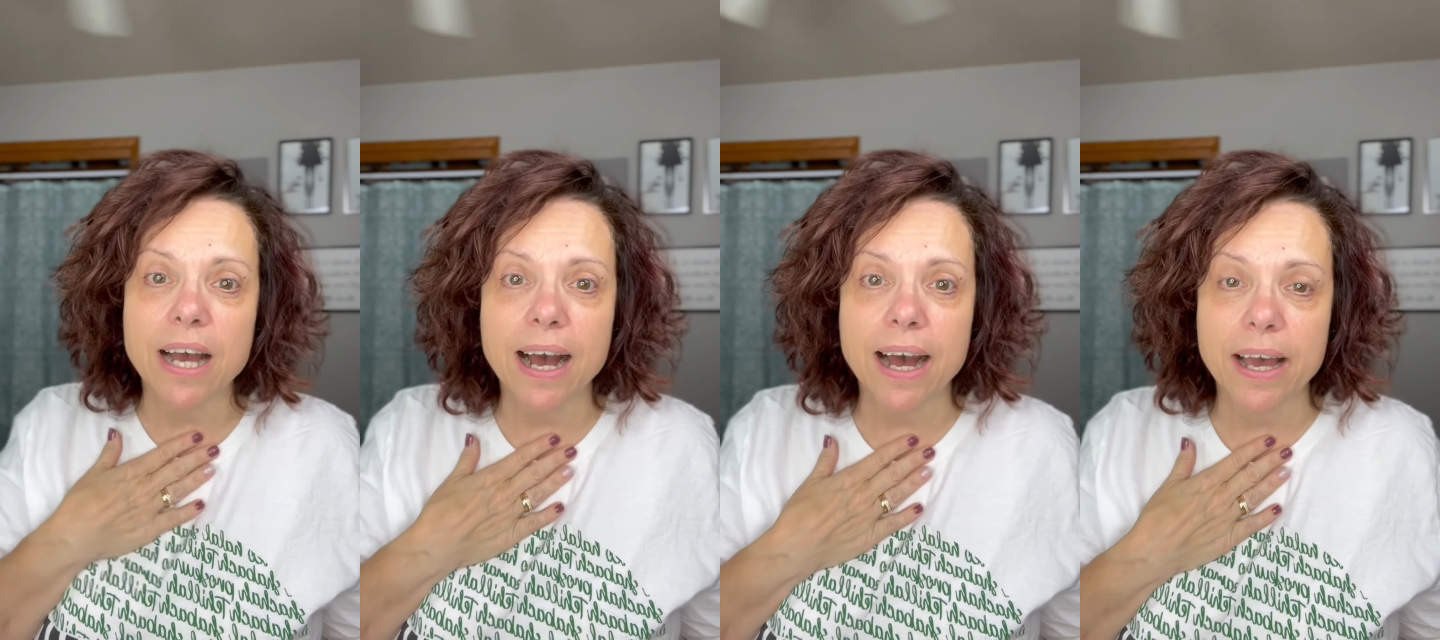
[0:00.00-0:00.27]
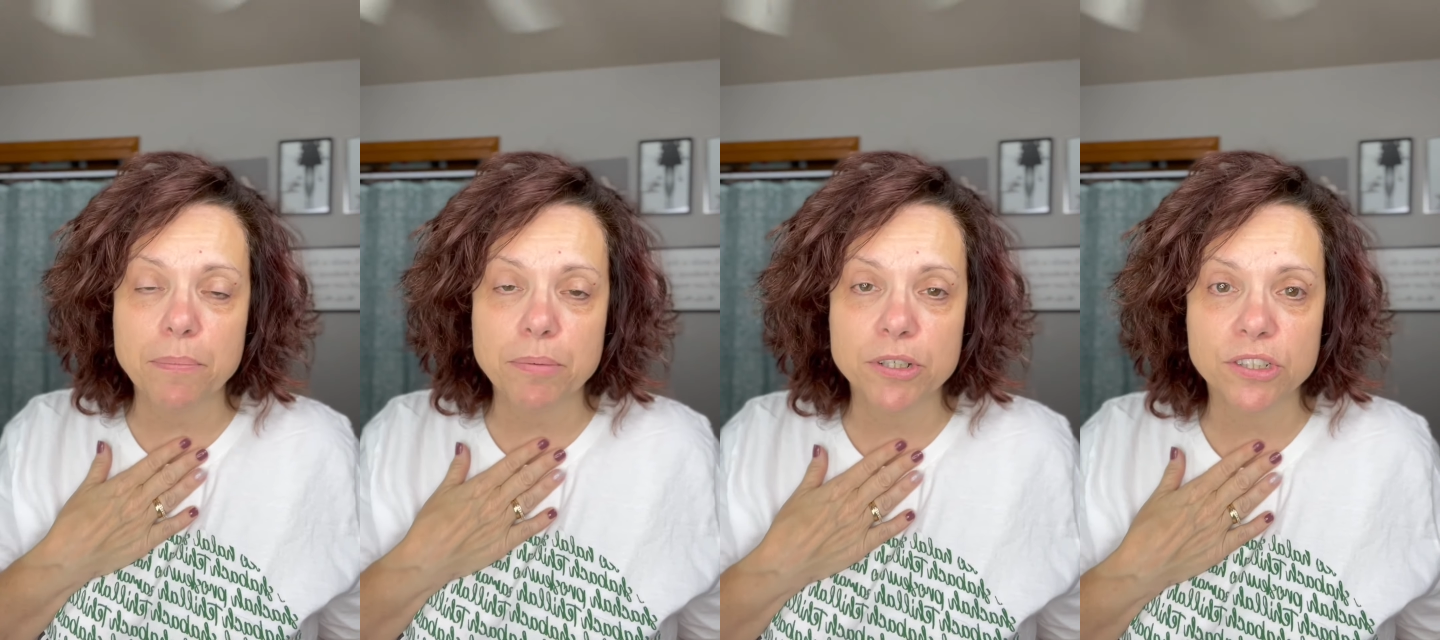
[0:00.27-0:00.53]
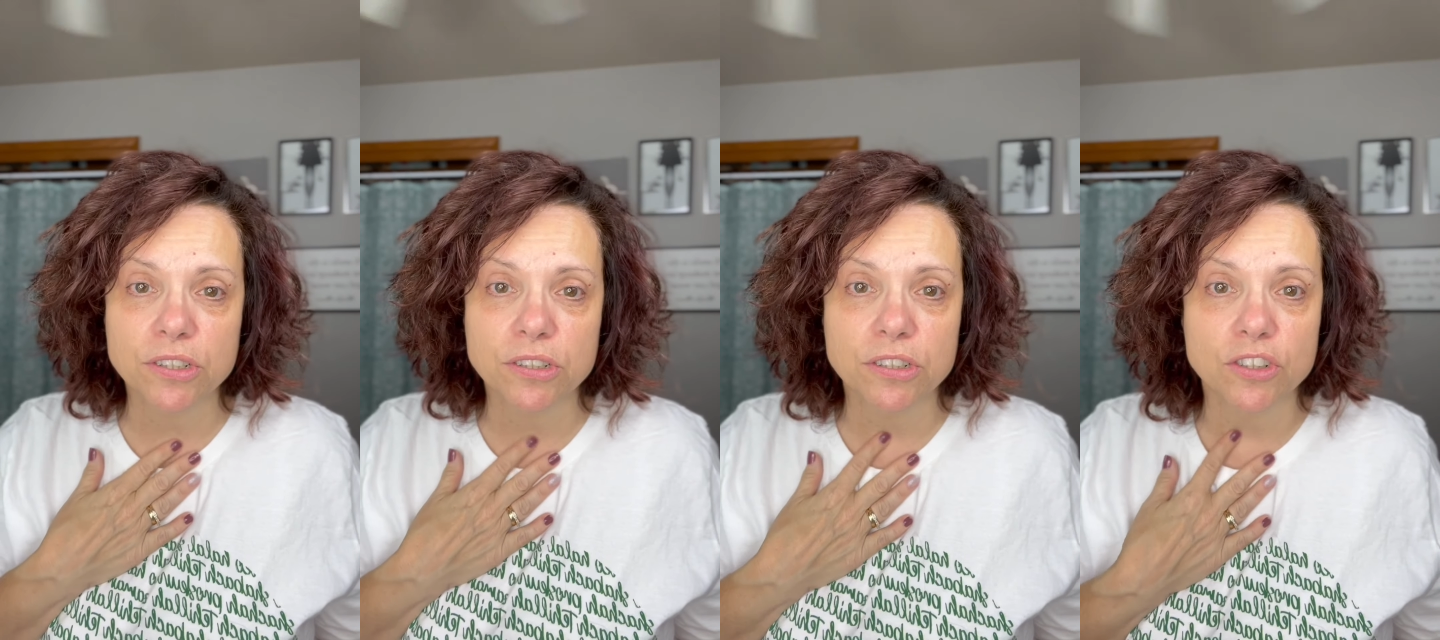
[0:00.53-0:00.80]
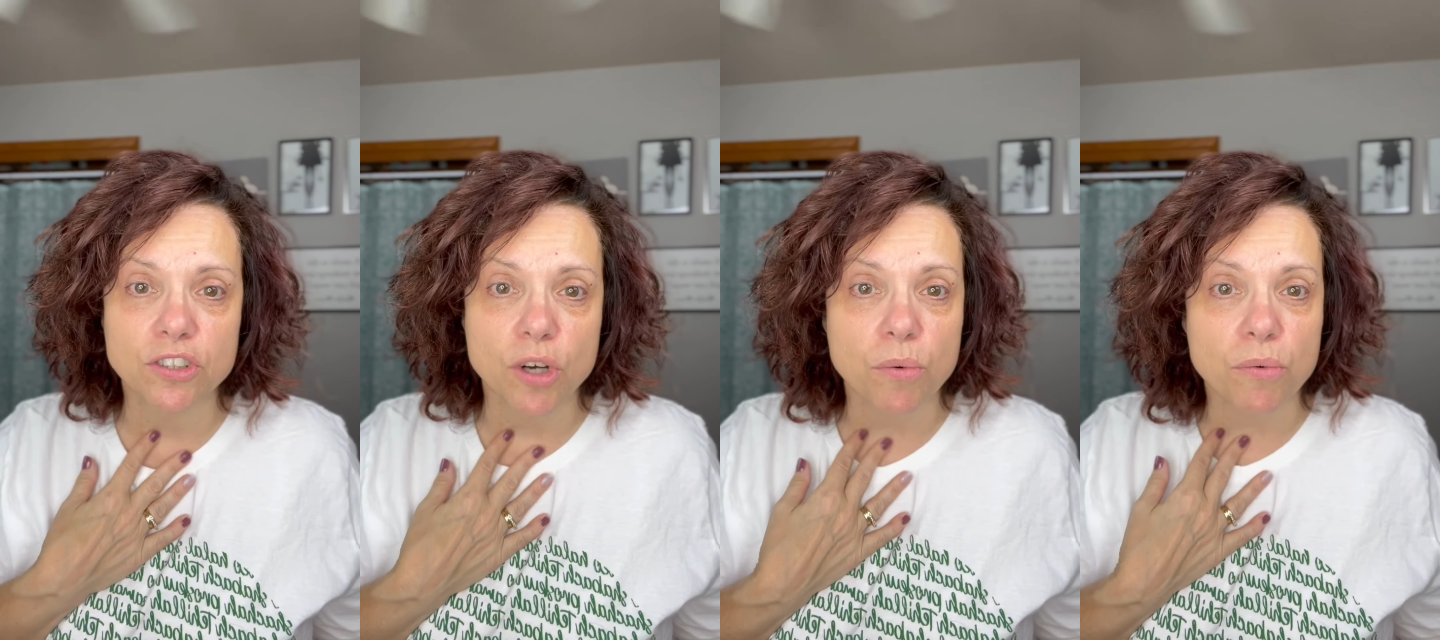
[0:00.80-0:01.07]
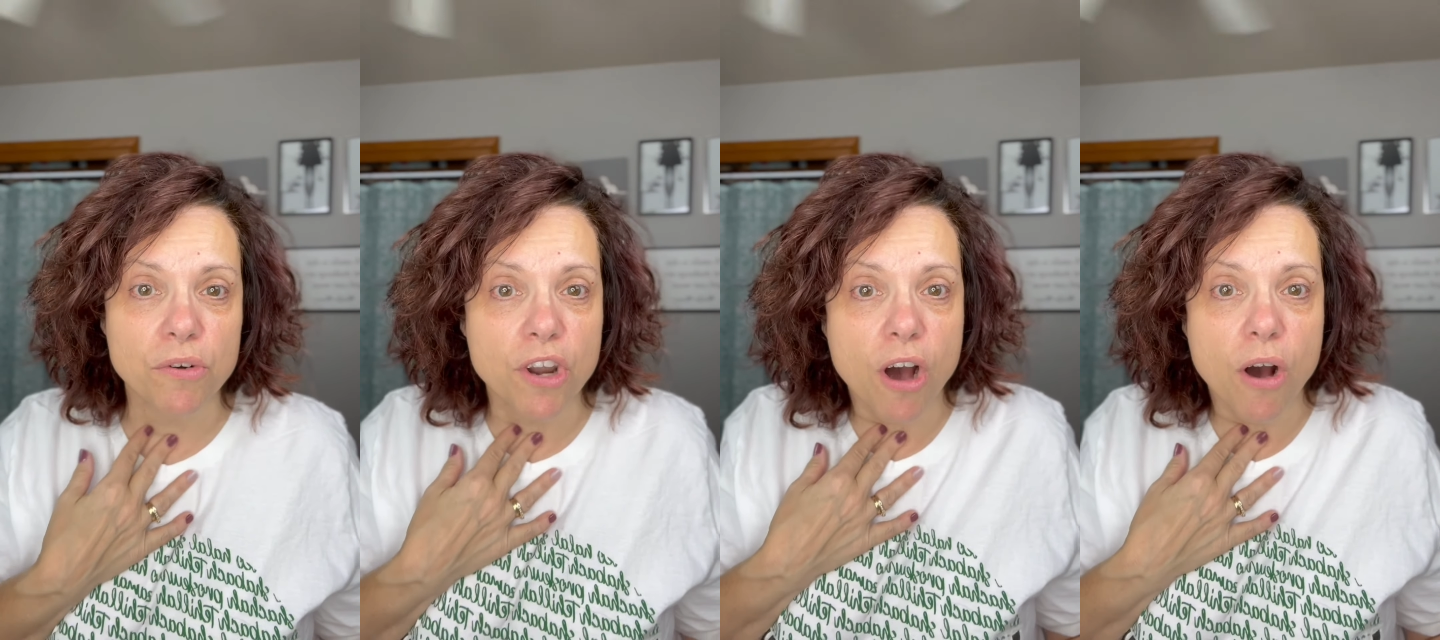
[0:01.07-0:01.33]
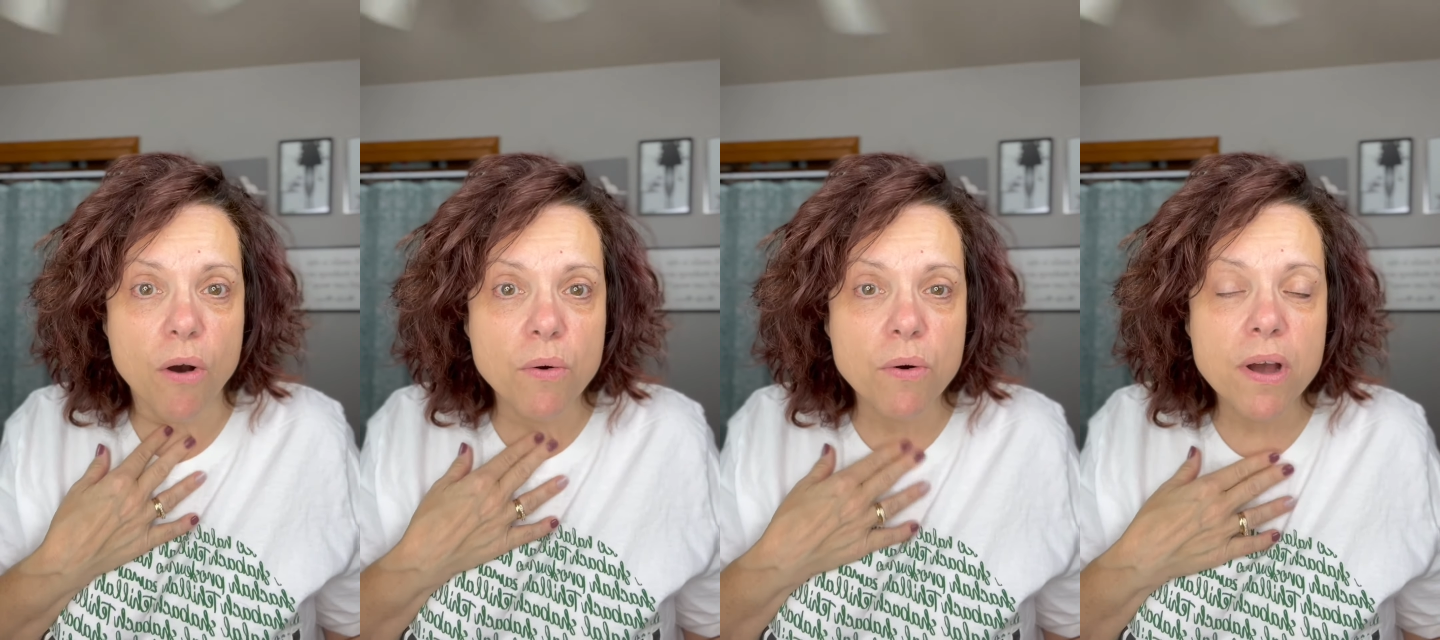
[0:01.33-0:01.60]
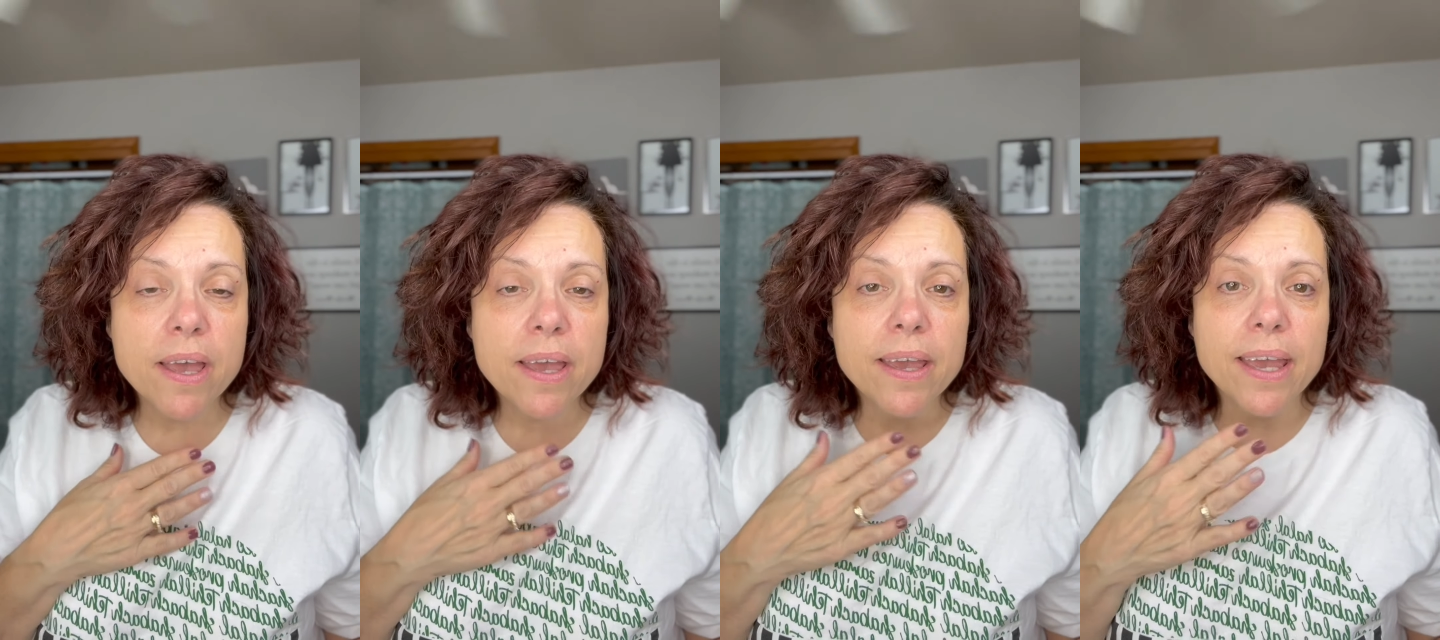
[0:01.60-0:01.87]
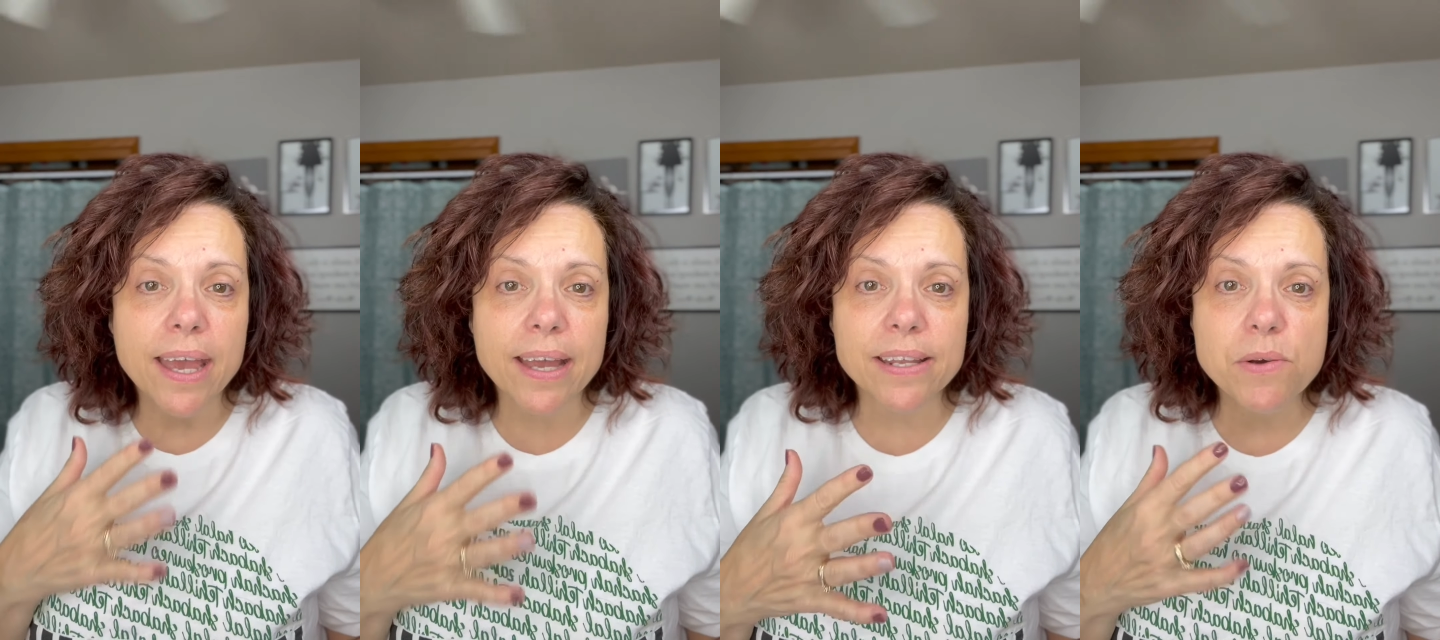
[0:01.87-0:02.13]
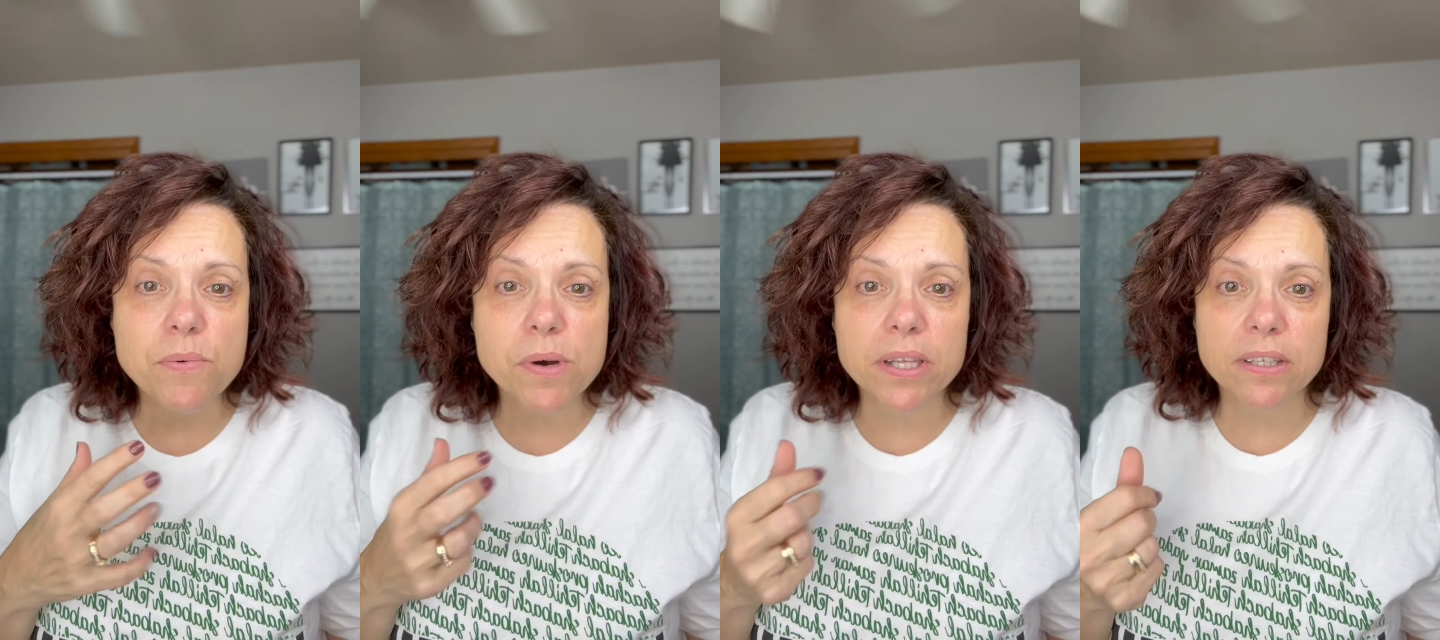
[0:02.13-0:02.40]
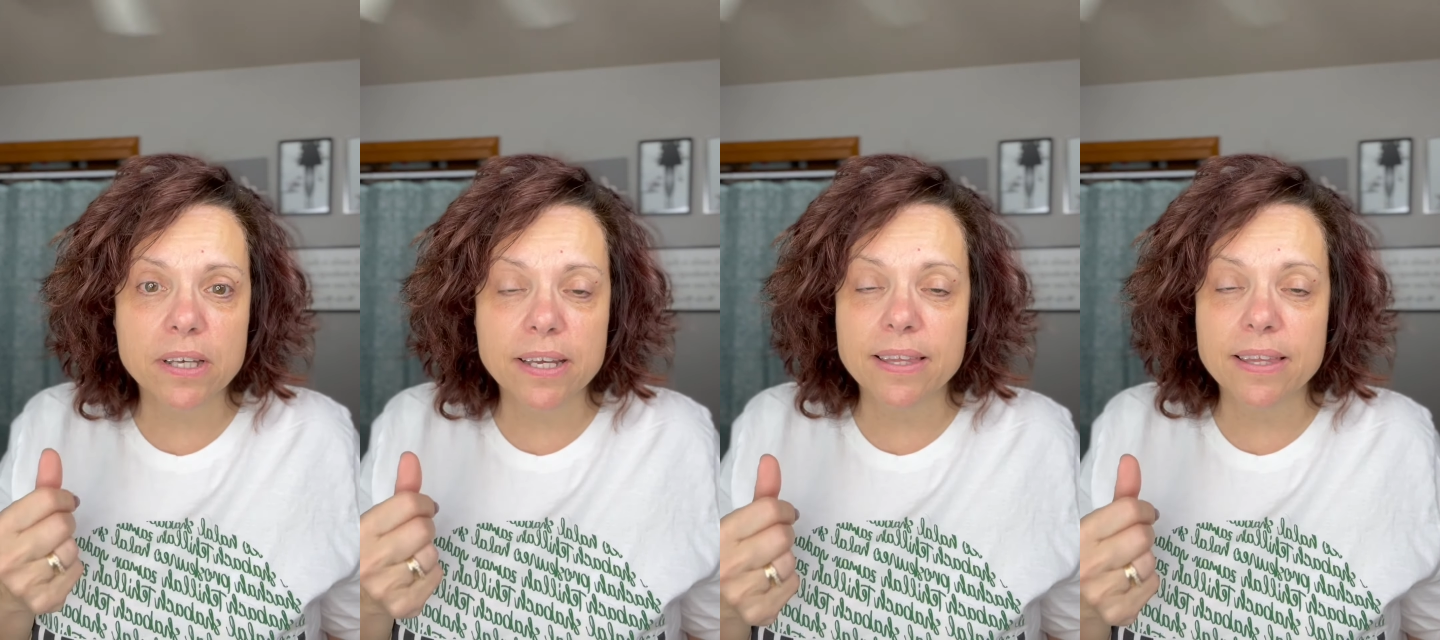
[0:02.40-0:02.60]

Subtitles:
I personally don't know anyone like